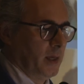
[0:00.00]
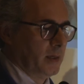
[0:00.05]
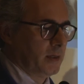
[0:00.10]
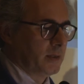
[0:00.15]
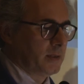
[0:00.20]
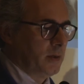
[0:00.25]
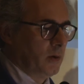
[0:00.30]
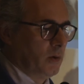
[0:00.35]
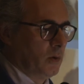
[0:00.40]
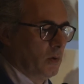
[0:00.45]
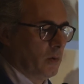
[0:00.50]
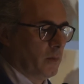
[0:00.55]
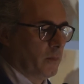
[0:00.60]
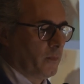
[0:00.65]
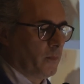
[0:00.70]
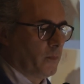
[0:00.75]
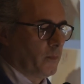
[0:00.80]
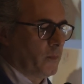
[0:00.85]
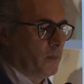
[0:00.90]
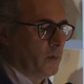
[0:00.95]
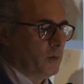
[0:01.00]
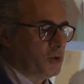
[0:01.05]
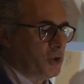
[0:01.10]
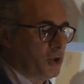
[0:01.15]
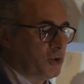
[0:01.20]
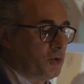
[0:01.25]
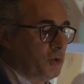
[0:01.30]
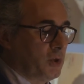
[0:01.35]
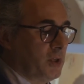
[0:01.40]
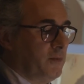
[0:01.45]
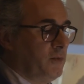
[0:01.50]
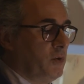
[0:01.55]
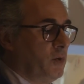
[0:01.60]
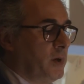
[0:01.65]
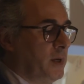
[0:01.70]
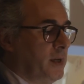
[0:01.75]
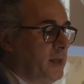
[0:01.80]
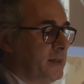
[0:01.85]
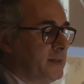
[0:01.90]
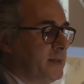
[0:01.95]
So just to give you
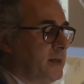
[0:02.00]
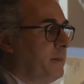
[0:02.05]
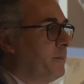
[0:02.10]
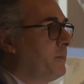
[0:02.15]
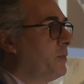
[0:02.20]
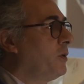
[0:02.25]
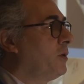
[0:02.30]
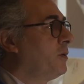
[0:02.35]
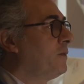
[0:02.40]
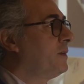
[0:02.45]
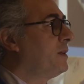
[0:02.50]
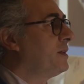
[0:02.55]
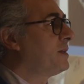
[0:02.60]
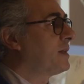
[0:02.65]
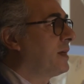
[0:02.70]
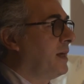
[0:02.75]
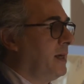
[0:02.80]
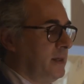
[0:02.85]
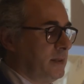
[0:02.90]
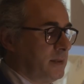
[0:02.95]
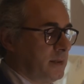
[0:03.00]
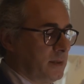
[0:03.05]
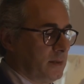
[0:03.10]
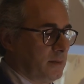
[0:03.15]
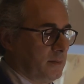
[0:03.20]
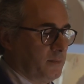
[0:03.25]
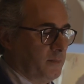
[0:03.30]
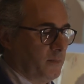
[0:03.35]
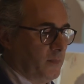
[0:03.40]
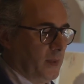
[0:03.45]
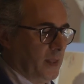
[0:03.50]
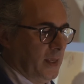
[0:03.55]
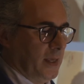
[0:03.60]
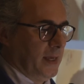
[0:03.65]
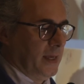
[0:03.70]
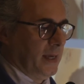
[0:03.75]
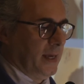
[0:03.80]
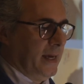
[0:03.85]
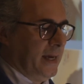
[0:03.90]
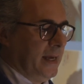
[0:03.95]
an example of this case,
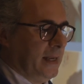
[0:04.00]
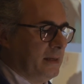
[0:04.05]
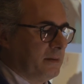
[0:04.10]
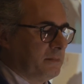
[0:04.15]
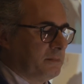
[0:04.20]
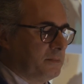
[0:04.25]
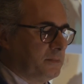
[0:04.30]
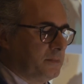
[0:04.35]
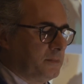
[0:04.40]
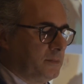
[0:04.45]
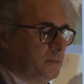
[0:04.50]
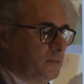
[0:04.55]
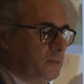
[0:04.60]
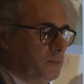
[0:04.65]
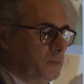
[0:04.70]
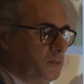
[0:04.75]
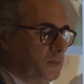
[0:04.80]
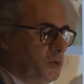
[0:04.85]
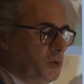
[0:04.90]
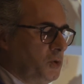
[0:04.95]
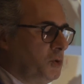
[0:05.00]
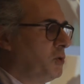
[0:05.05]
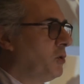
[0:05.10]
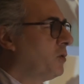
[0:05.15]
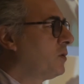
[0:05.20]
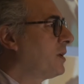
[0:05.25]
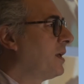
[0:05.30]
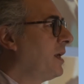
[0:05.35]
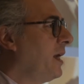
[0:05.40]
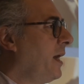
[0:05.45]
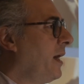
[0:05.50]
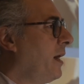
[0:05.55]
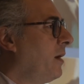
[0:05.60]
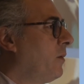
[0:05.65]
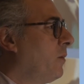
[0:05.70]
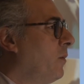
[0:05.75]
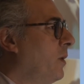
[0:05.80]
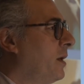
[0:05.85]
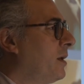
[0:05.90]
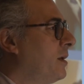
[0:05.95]
and you don't care
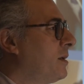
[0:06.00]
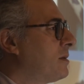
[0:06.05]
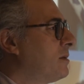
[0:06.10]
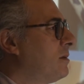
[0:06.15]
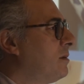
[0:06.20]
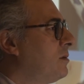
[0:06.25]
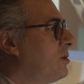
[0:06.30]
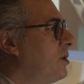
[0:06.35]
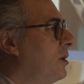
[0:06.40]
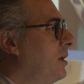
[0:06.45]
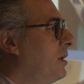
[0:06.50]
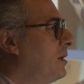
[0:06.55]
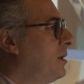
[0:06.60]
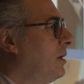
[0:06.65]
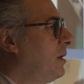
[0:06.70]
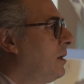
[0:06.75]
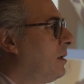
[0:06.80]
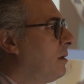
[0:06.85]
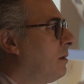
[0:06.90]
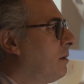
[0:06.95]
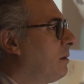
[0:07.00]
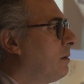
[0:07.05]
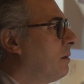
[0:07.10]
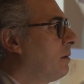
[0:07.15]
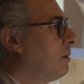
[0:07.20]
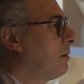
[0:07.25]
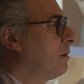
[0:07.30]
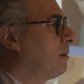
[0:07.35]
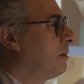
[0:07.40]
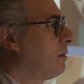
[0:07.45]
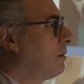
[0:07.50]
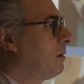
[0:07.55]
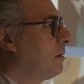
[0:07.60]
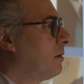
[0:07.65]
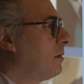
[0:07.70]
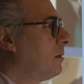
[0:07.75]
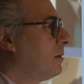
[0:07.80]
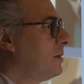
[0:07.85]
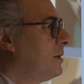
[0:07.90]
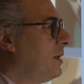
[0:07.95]
what is the genetic
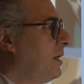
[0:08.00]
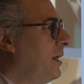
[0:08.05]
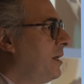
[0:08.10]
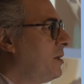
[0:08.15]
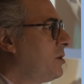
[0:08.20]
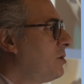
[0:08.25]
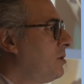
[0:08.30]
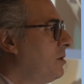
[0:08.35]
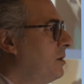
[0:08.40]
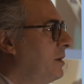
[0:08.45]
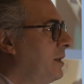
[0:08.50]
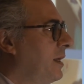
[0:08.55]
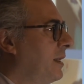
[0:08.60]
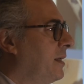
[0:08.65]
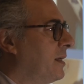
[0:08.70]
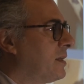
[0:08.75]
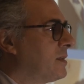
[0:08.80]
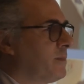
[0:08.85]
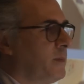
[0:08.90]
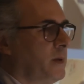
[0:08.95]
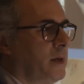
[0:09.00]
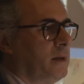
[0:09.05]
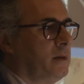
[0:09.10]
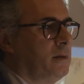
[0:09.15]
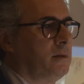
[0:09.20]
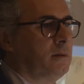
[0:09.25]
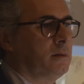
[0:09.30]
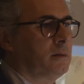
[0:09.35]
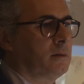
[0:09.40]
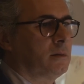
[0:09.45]
deletion that explained